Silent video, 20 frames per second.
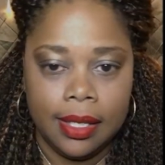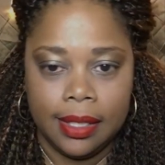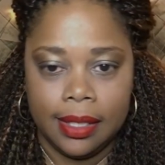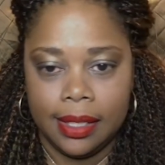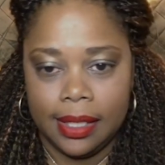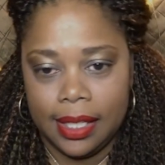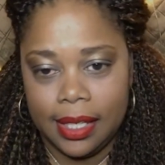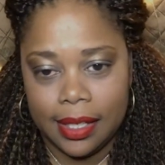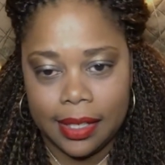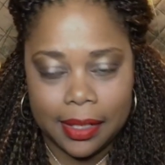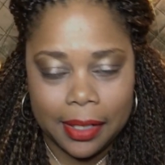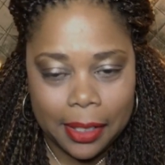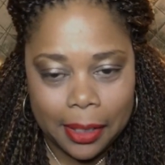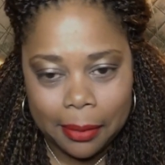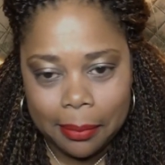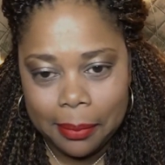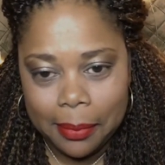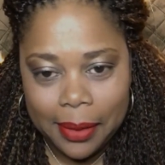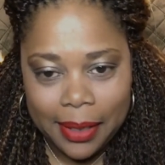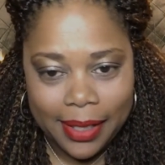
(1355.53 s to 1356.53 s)
Here
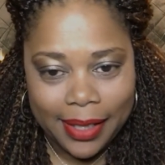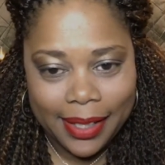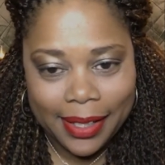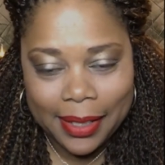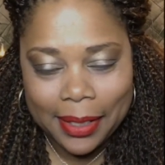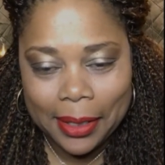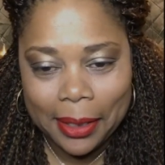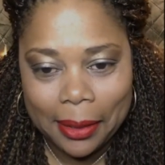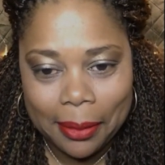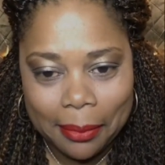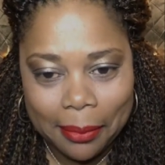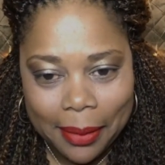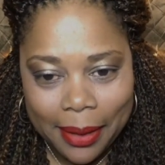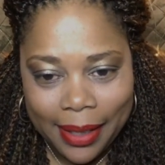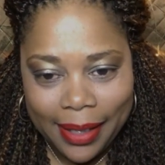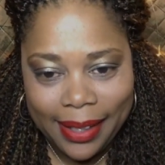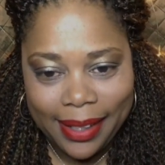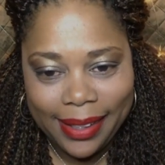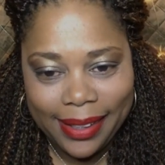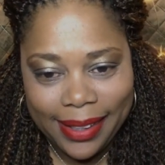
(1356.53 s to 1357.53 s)
come, here come
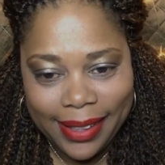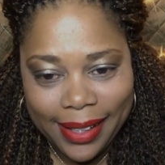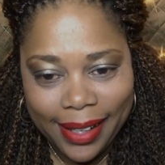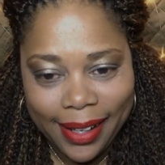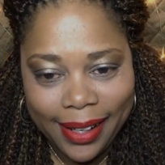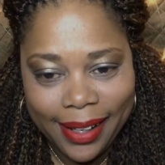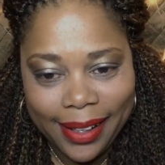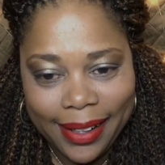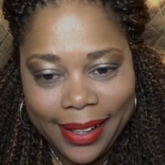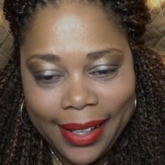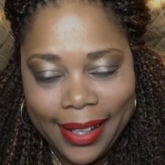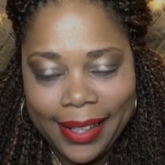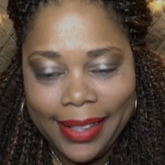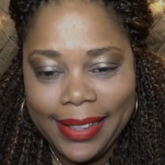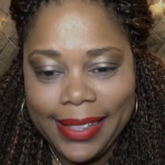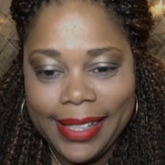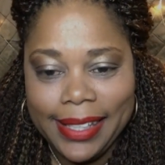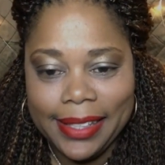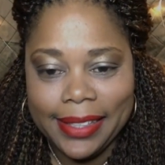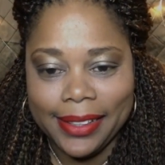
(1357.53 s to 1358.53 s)
uh,
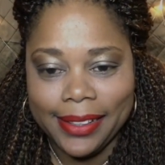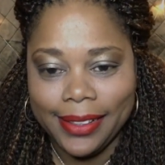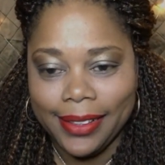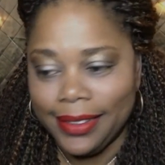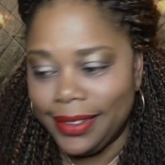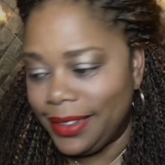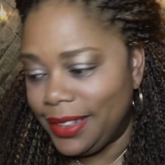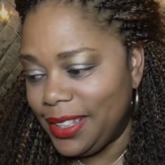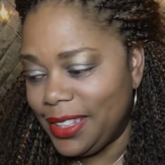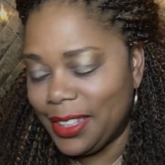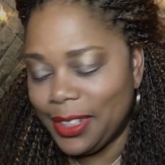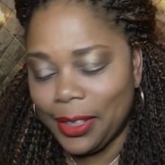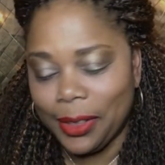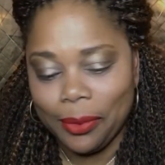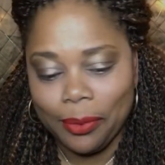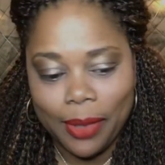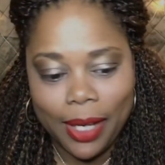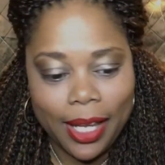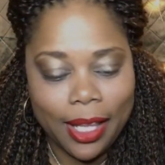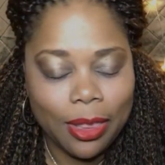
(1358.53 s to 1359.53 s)
Lila. Lila
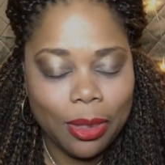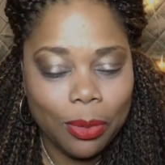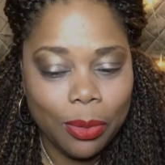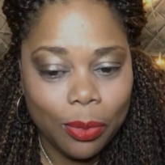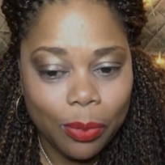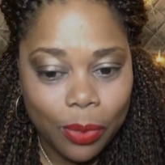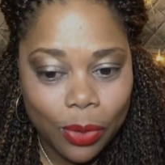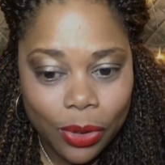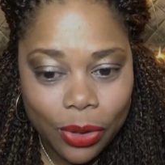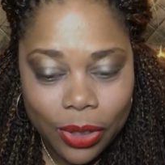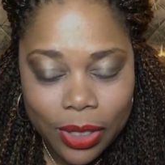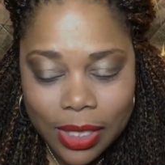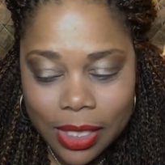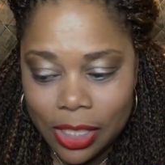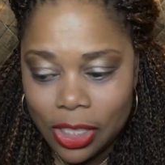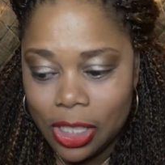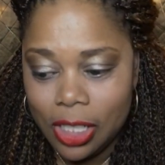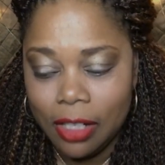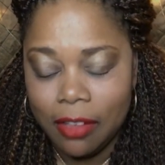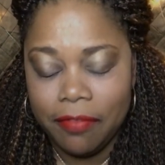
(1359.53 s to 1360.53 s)
done ran through the woods
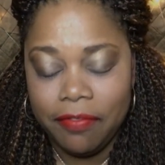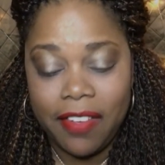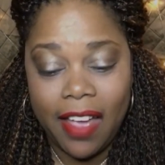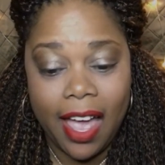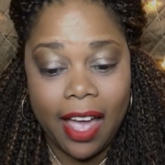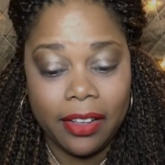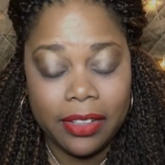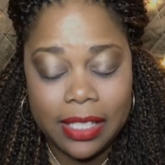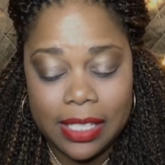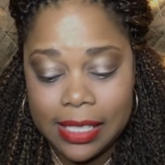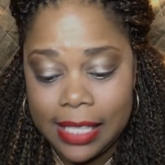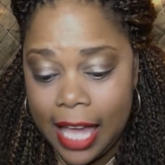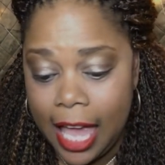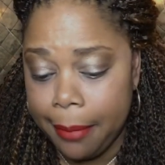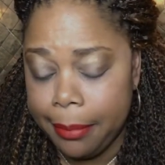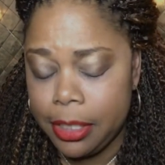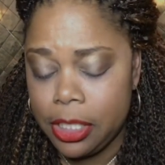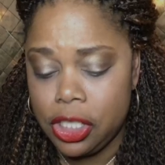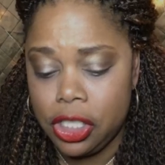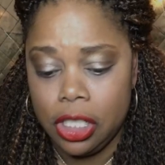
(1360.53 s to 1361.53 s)
and she done found this
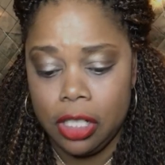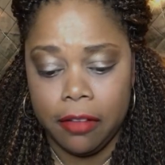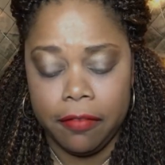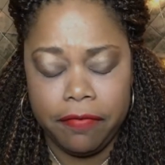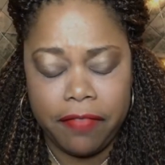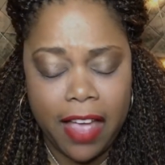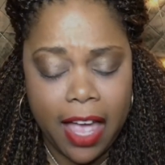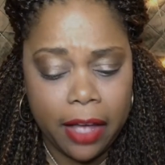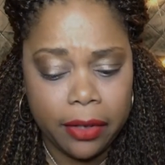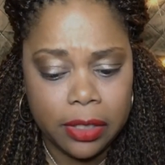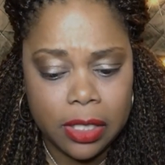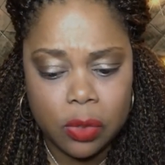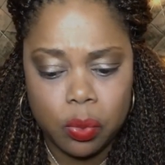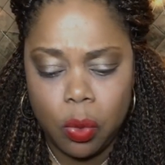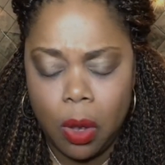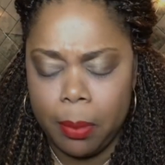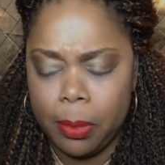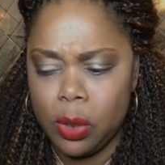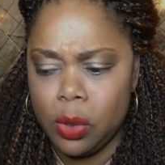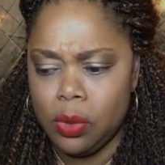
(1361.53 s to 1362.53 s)
cabin and she done found this
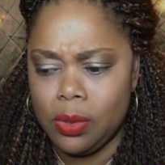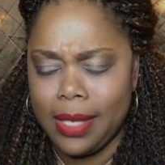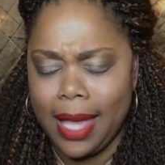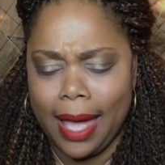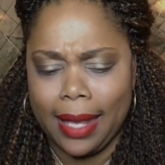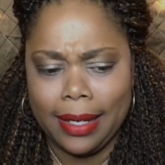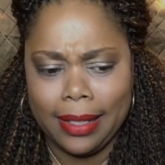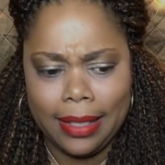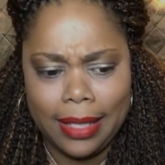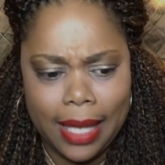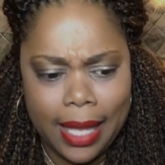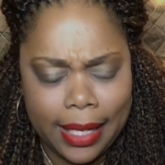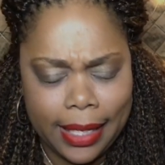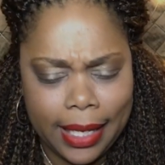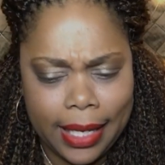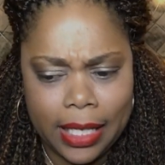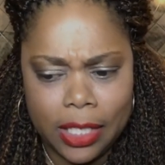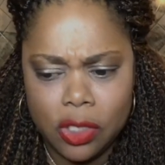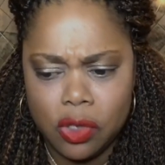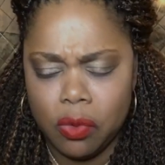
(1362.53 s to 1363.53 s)
woman who's got a
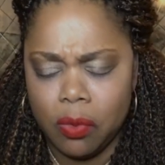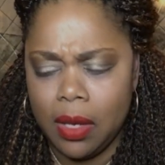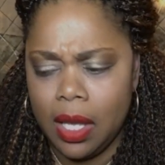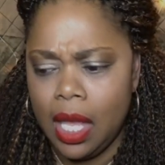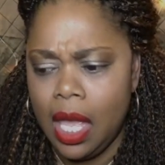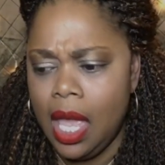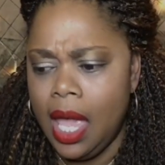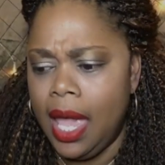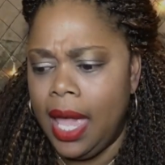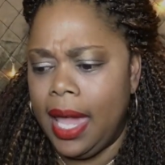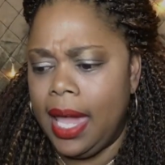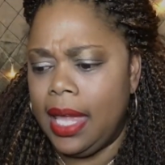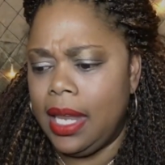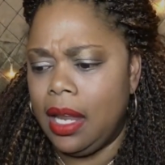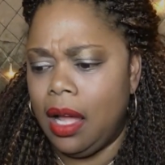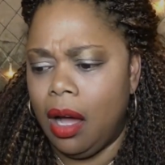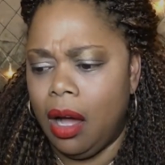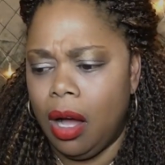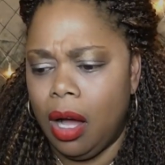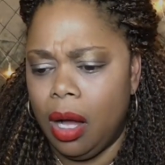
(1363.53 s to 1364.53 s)
neck injury.
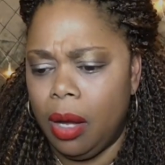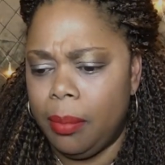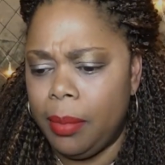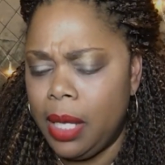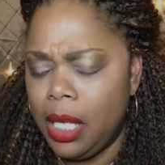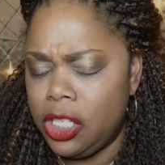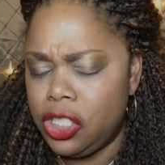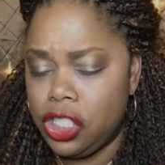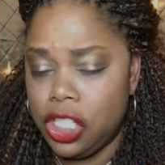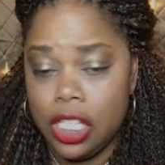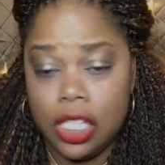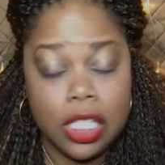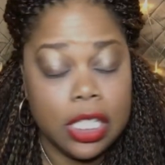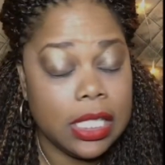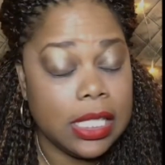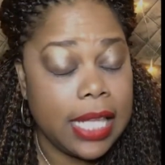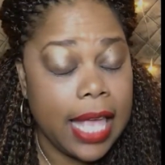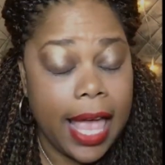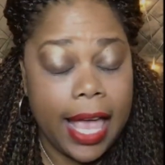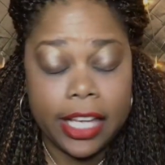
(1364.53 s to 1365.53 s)
And um, she
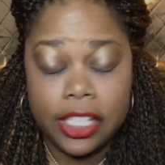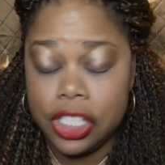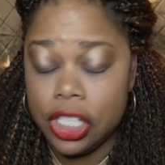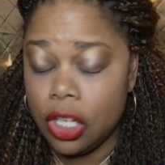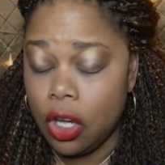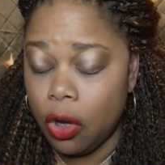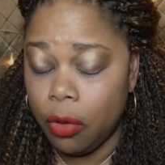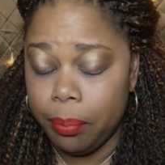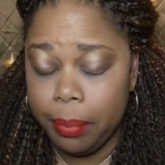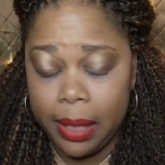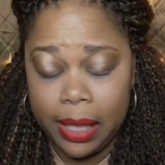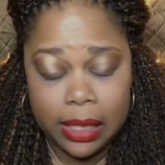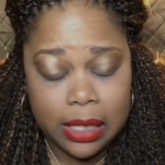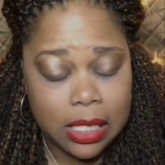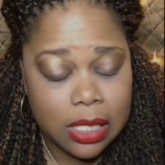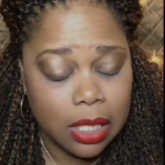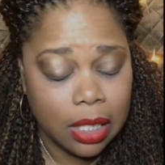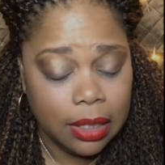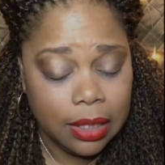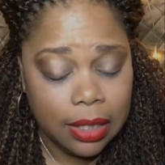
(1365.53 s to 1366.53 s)
decides she gonna
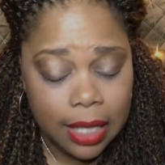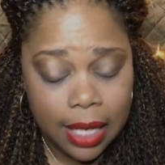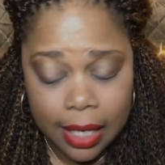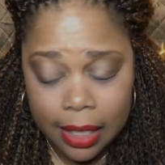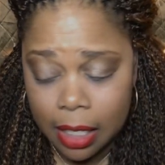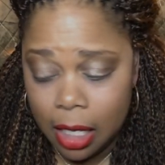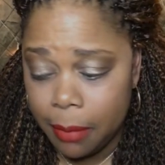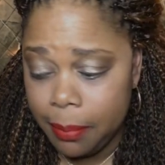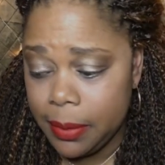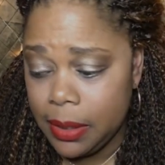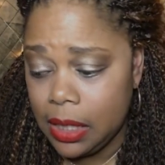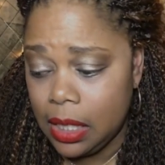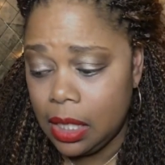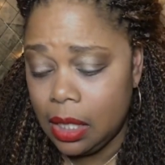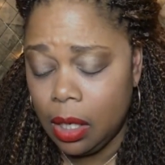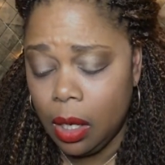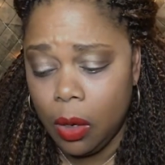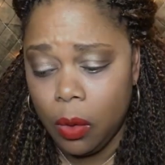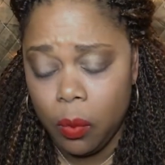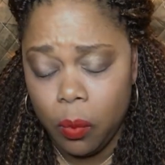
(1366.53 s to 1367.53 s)
bandage her neck up and
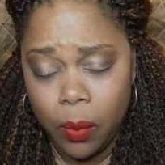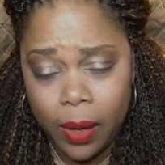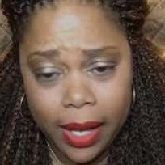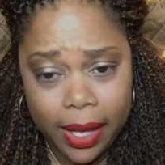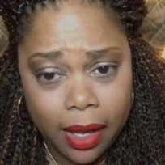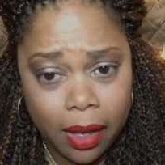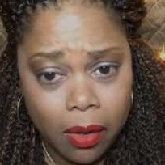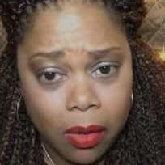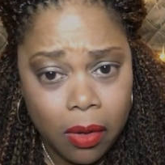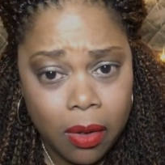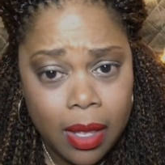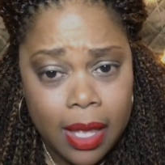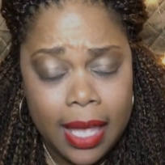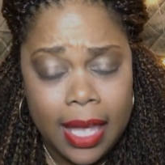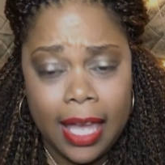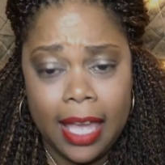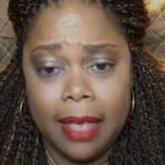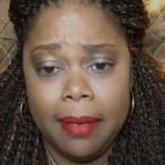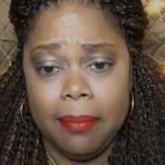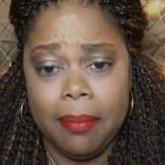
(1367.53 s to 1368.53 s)
get her well
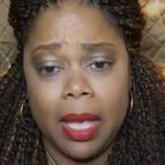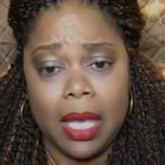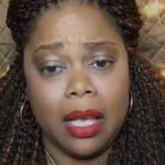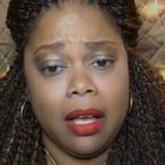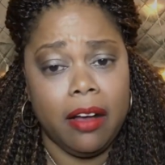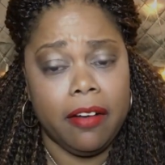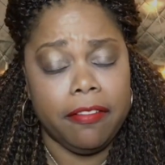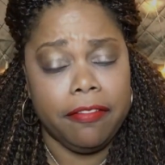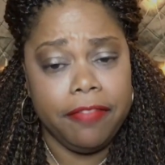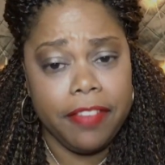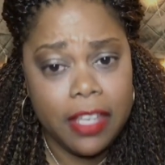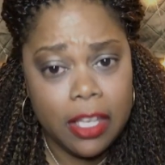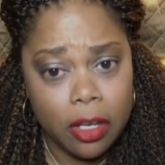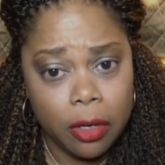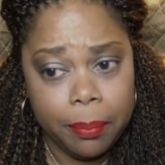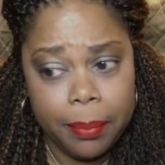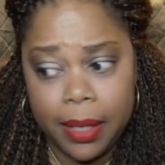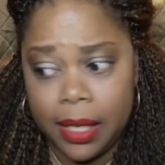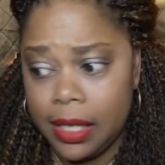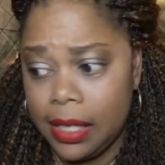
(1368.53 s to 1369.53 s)
and make her
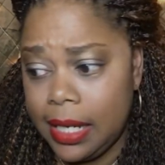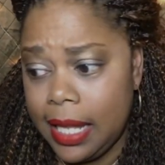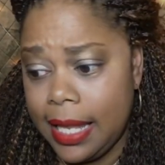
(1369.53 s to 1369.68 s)
feel better.